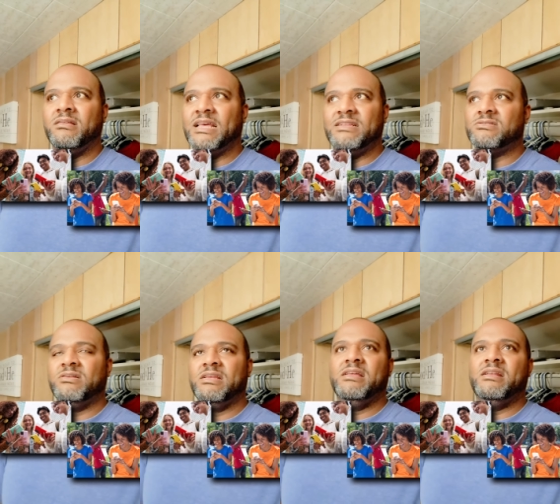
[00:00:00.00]
that is
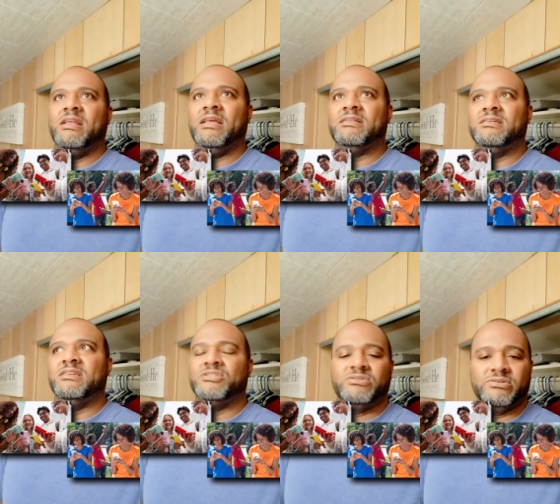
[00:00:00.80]
on the internet
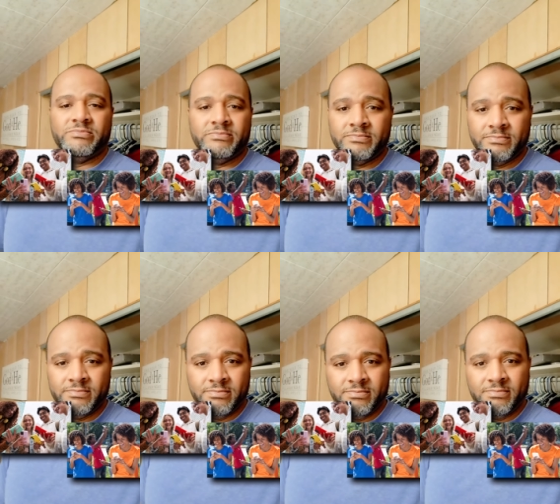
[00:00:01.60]
is true.
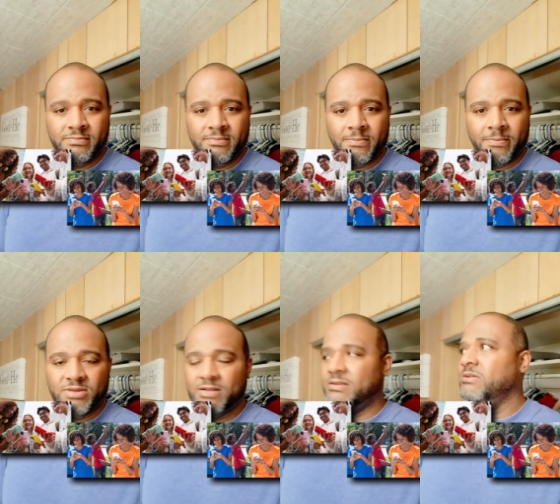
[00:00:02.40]

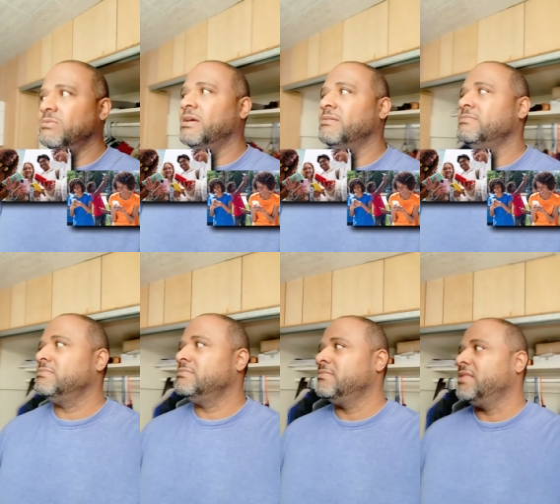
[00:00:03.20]
But I tell you what,
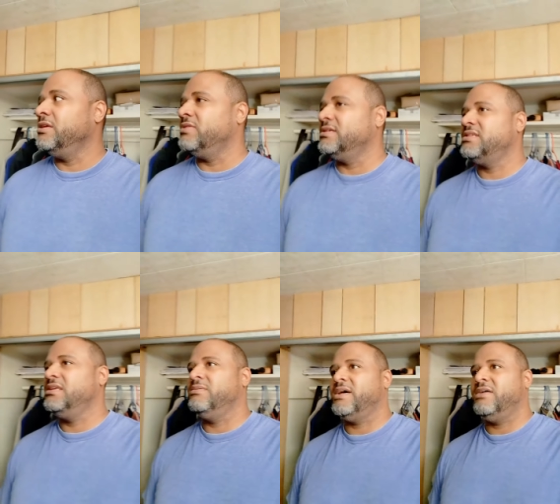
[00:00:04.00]
you want to see
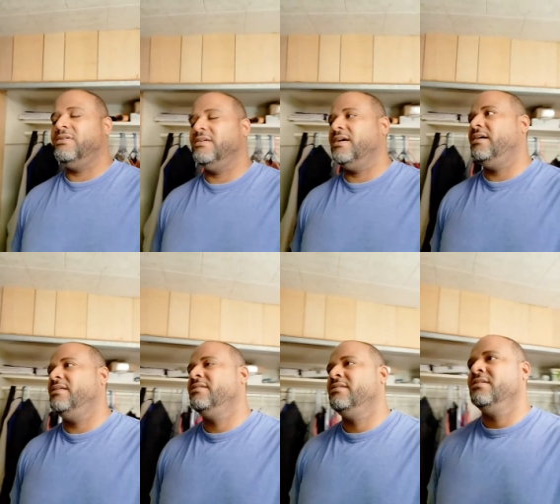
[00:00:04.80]
the power of
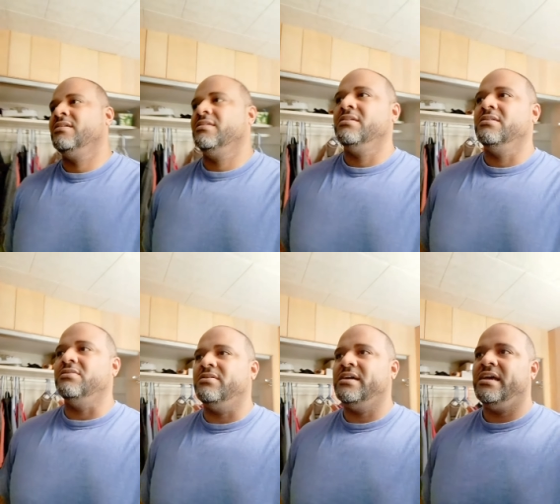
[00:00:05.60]
God?
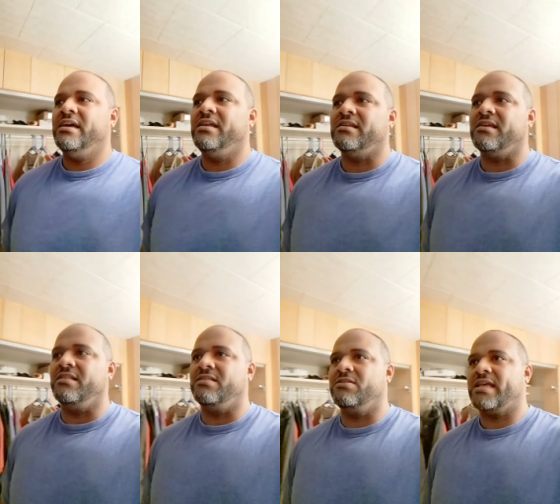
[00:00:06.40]
Go ahead
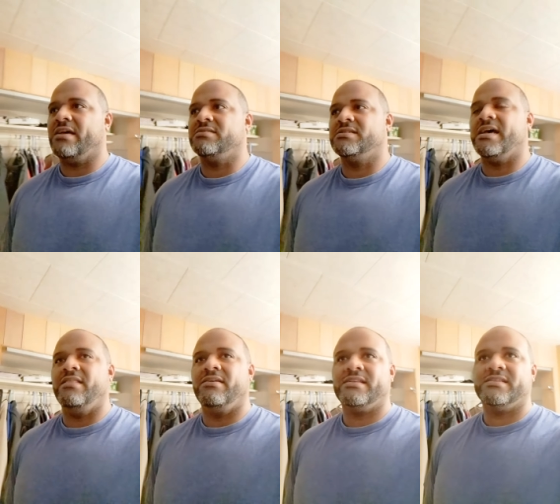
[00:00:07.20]
and look
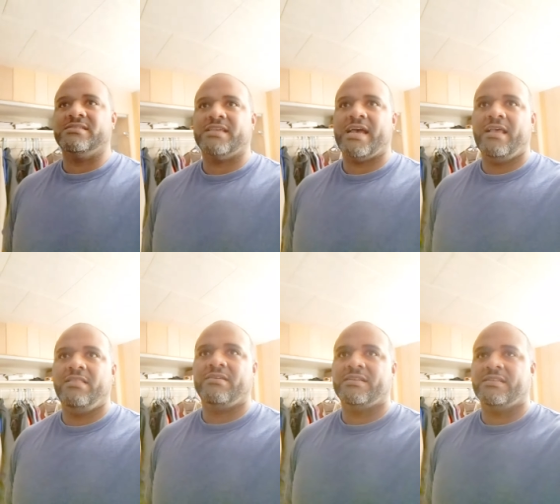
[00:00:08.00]
outside. Look at the sky.
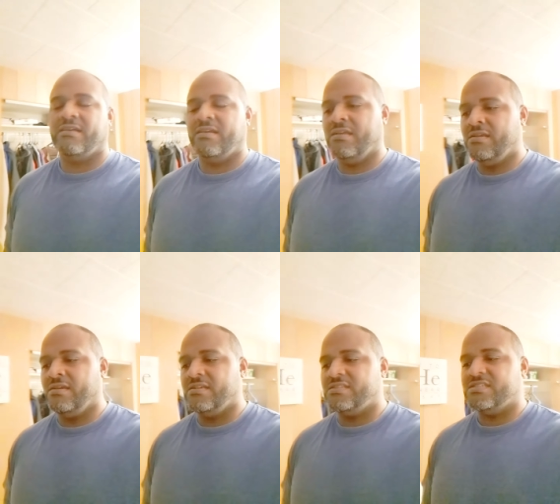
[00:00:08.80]
Look at the
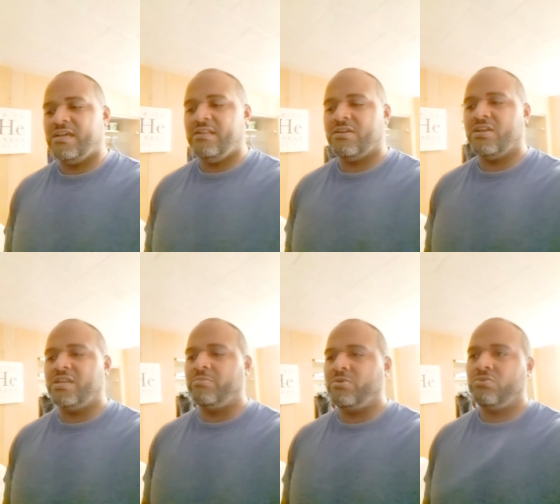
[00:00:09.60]
sun. Look at
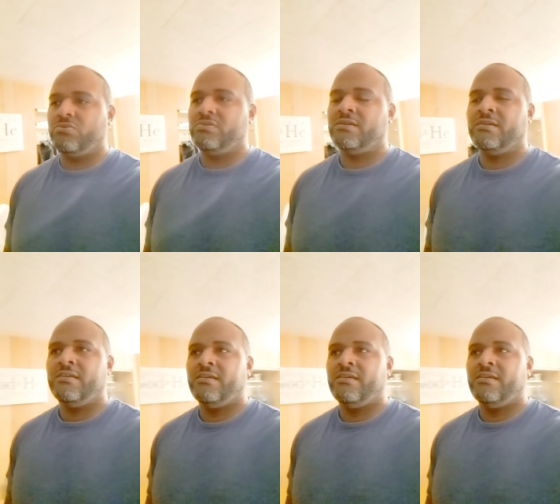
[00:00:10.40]
the moon.